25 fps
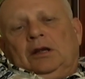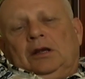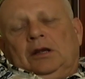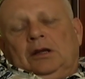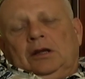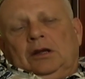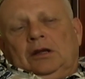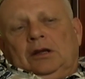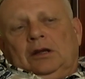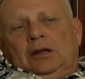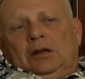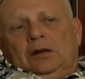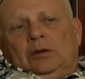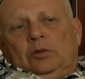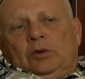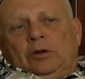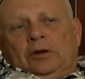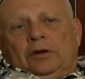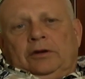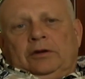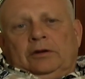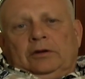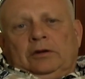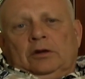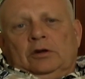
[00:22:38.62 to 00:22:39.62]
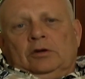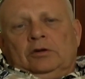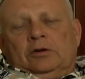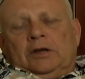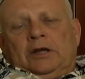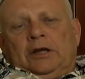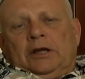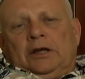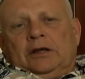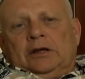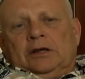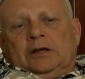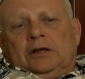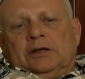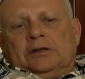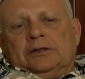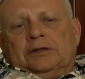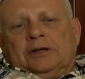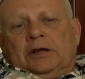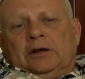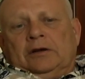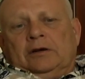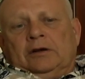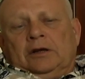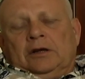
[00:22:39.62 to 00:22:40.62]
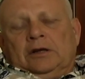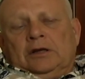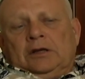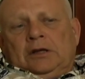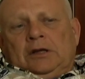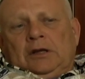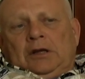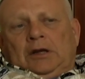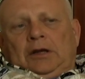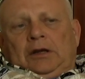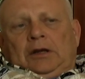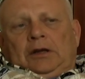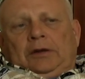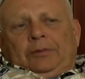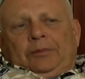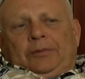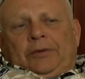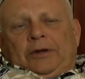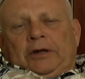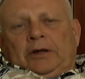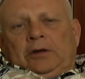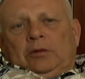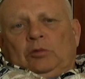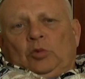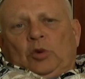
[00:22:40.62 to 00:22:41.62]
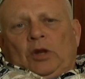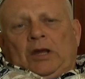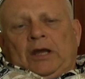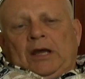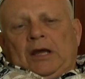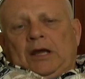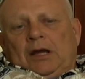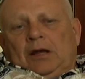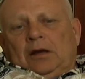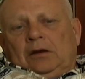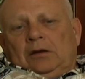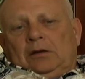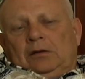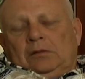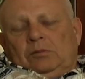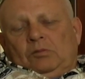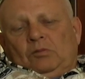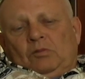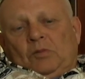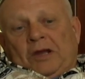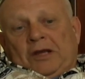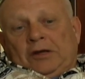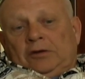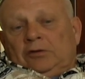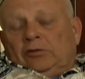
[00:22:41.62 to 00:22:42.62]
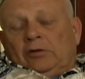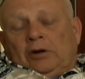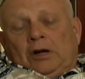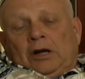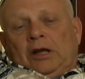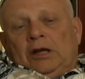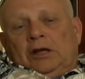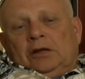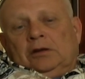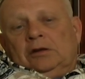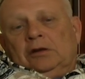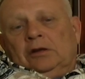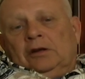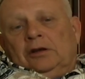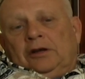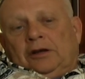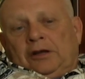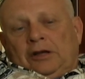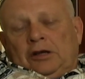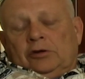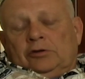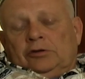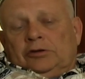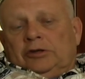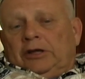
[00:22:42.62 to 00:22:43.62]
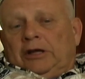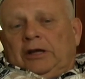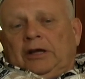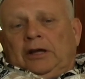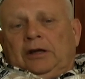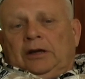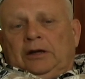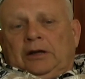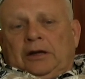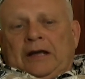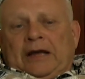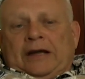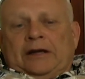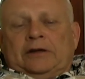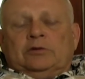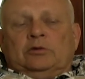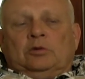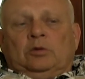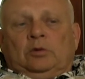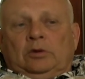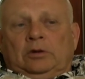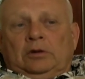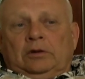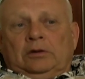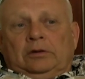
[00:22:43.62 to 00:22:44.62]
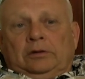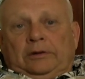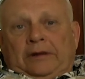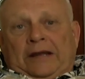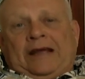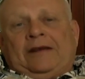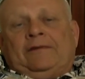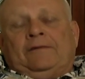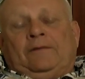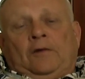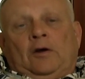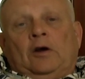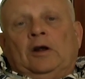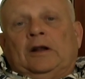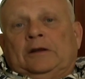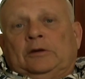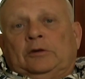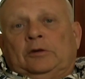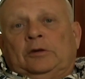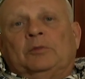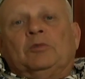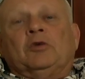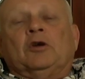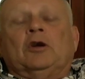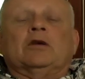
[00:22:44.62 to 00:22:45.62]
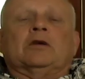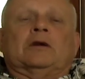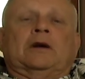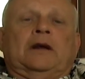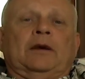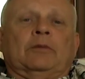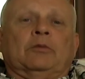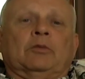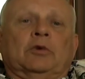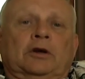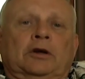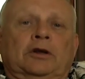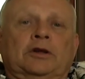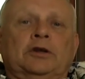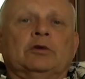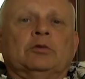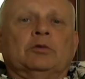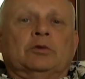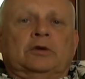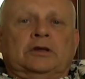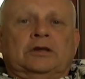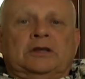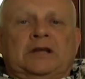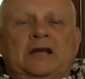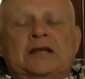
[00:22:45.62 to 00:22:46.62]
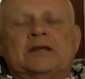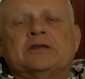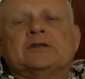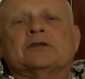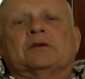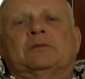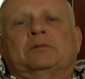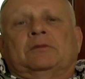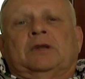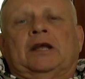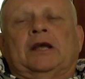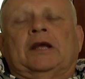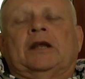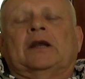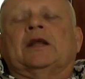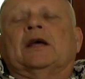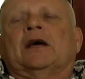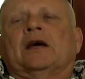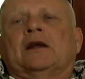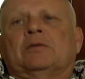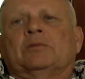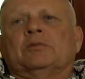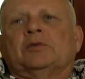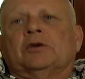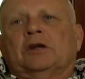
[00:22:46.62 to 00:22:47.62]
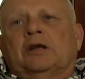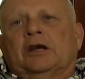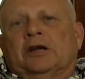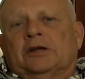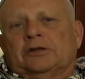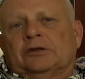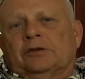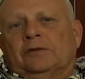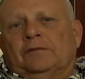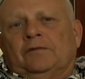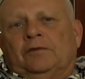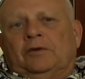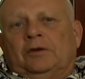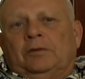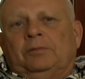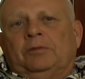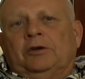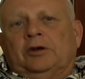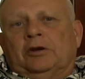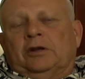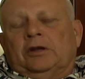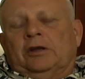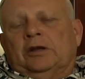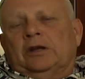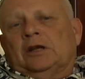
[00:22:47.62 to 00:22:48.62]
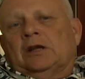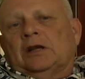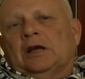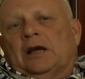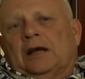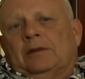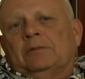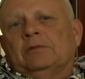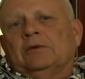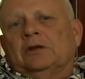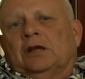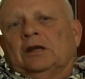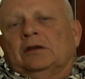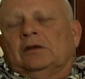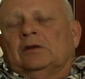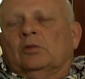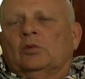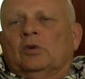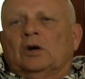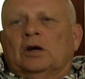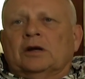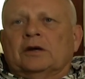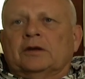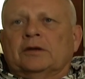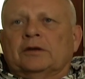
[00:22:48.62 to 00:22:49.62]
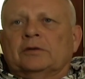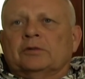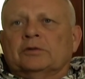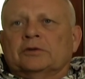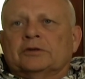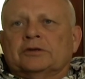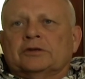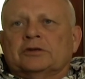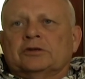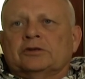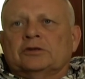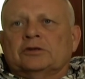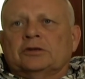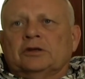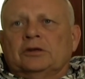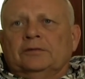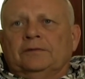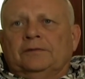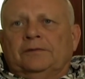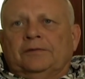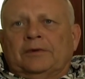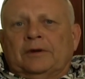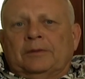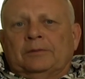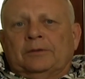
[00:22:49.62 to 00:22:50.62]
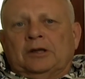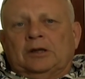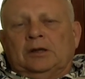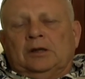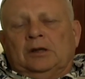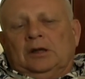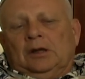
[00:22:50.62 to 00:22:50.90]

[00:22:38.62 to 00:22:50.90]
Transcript: and where they're located, etc. But we had been trying to negotiate an actual land fallowing program where you would take some land out of production for a period of time and get the water that was conserved from it.